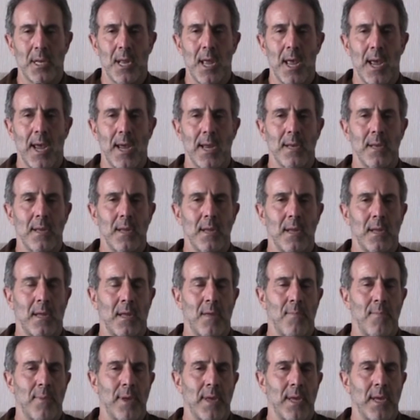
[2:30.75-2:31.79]
line, it
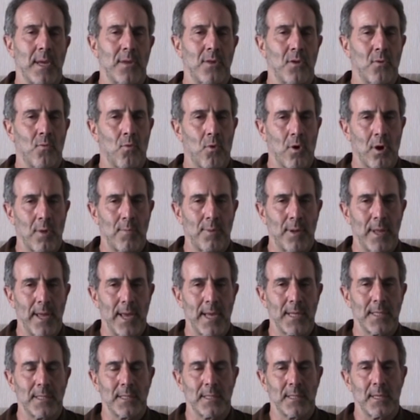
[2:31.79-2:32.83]
can be in the
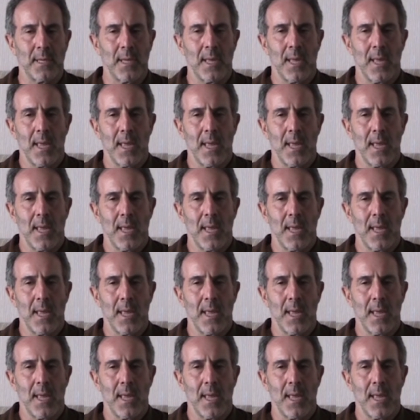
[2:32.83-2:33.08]
workplace.